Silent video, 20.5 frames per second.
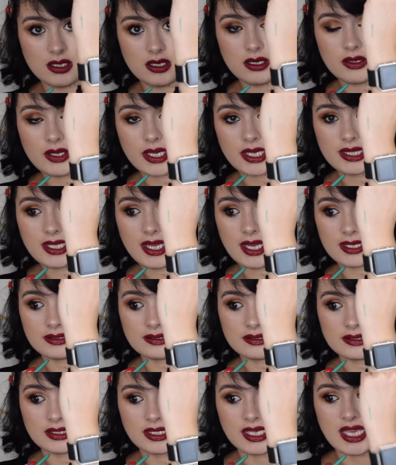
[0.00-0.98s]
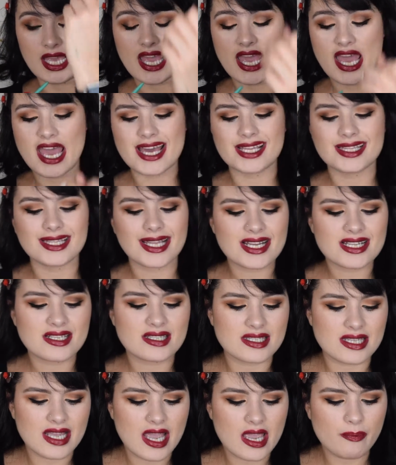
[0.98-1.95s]
Look at that. And they
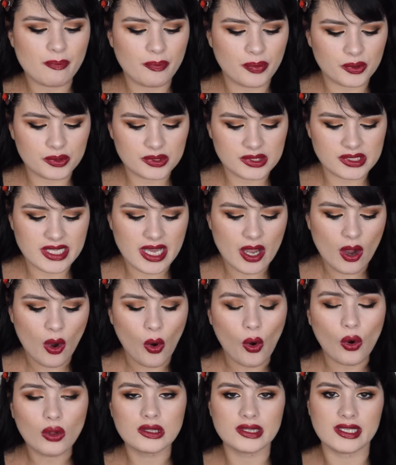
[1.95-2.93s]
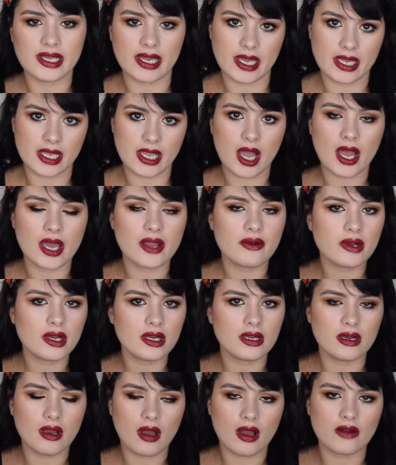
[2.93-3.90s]
stay put the whole day. I
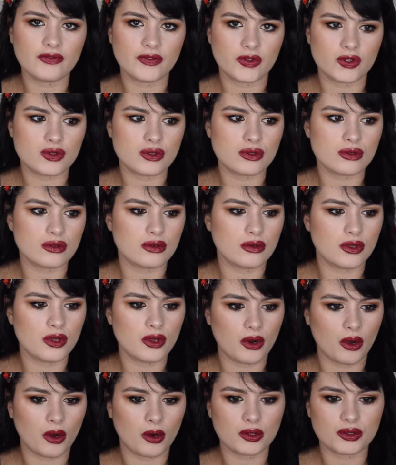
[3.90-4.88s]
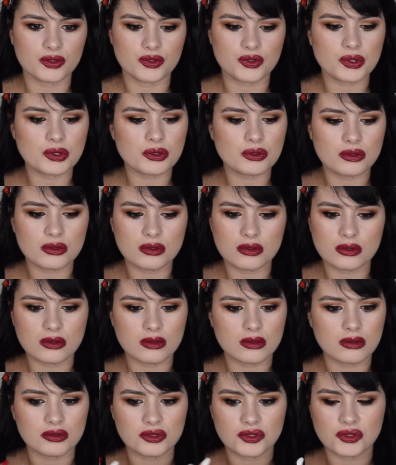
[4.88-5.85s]
really love to
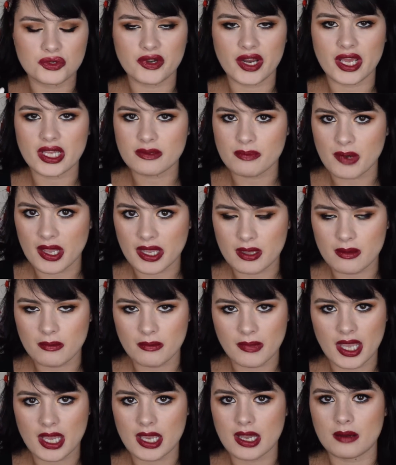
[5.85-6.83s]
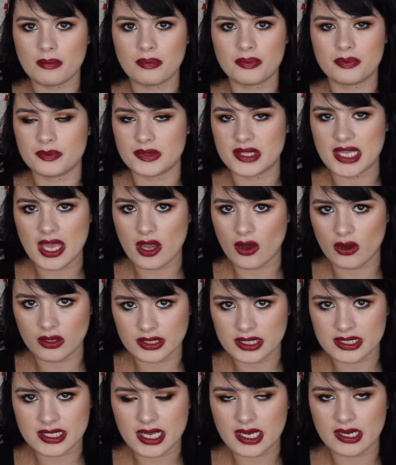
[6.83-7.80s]
to create my makeup
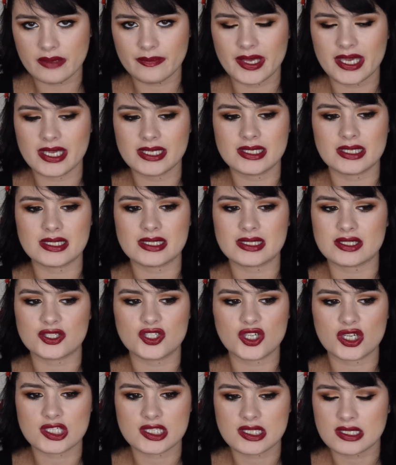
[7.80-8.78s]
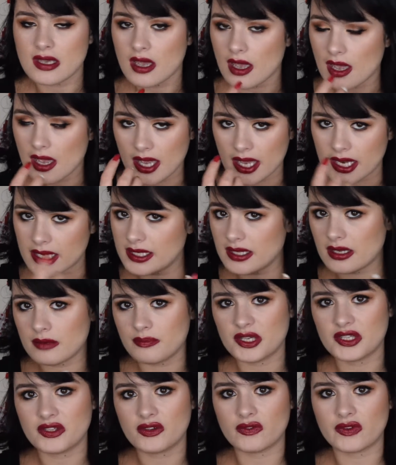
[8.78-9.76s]
on the daily basis, just little
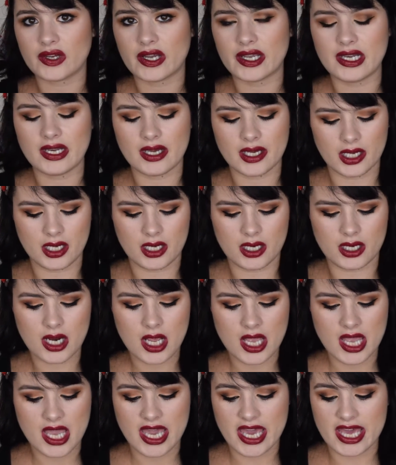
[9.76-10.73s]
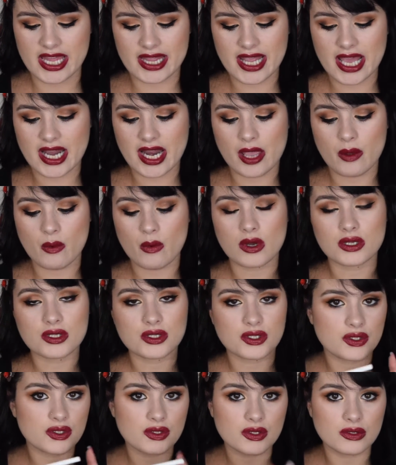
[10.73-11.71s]
bit of eyeliner, and then I
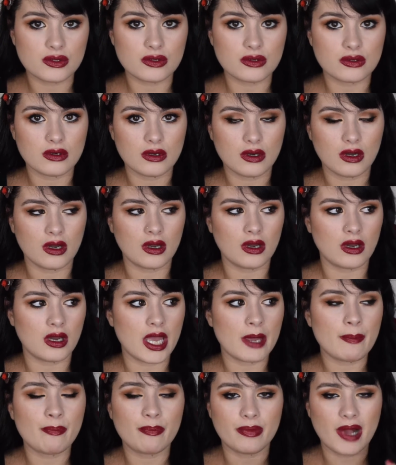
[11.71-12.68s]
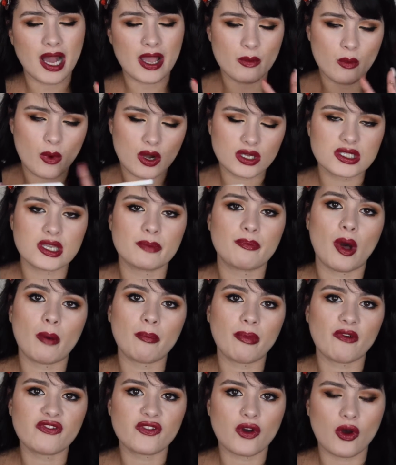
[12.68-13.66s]
want a
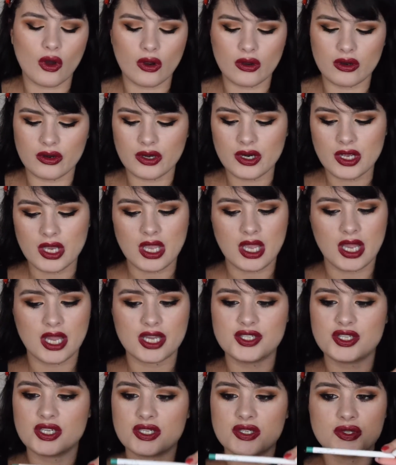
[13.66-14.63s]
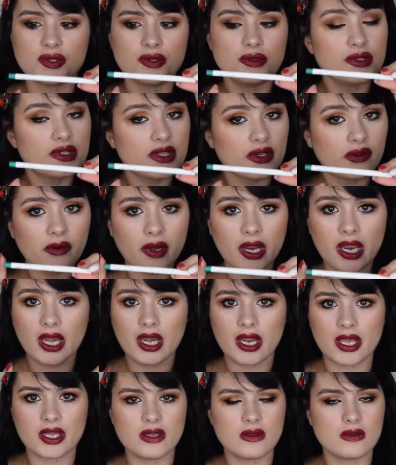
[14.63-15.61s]
pop of color. I just use the
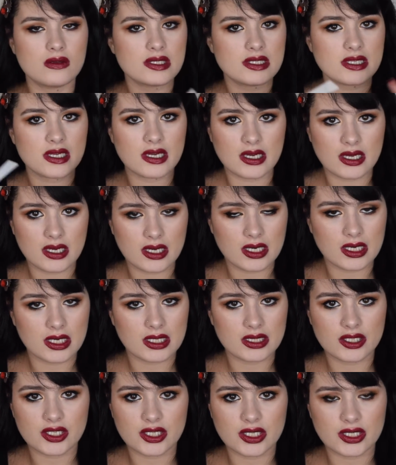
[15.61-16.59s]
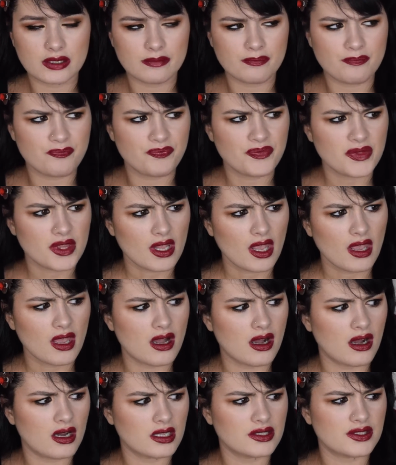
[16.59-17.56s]
green. I use there
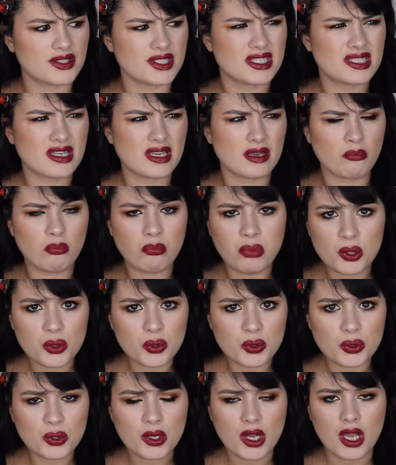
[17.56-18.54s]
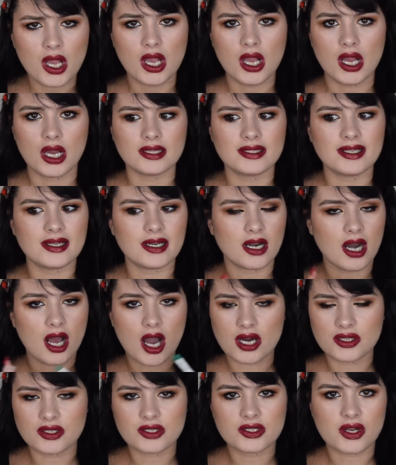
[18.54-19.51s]
is a blue. There are
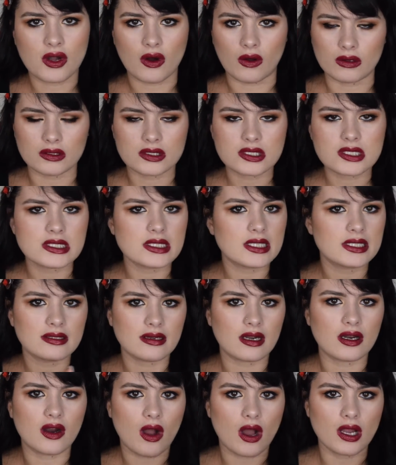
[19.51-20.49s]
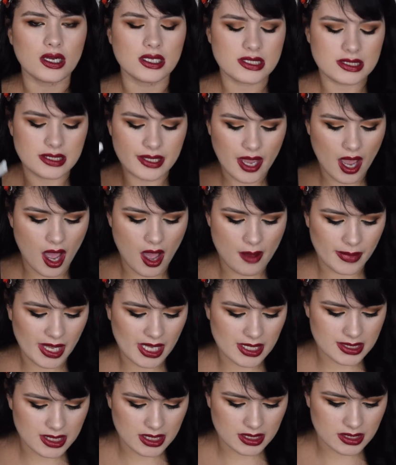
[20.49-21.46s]
other colors that are honestly
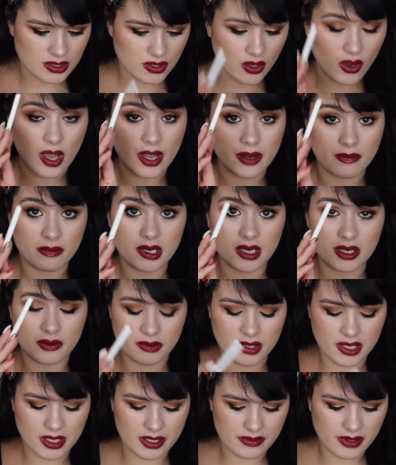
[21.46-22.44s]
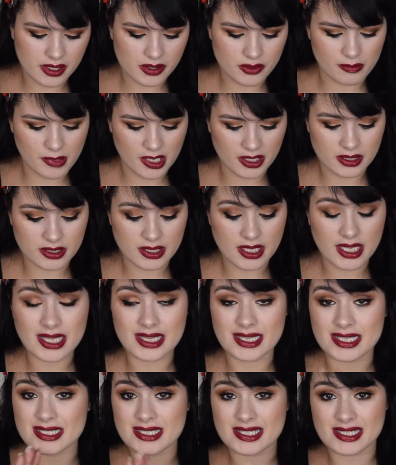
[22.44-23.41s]
amazing. So I really recommend
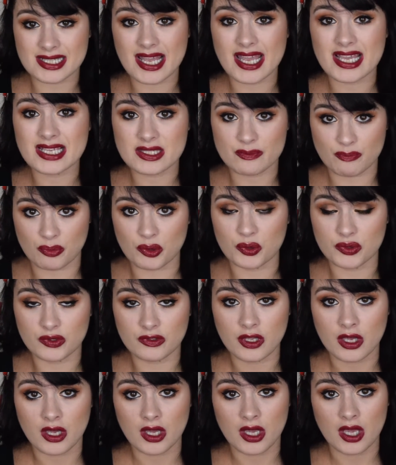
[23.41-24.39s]
it. It stays put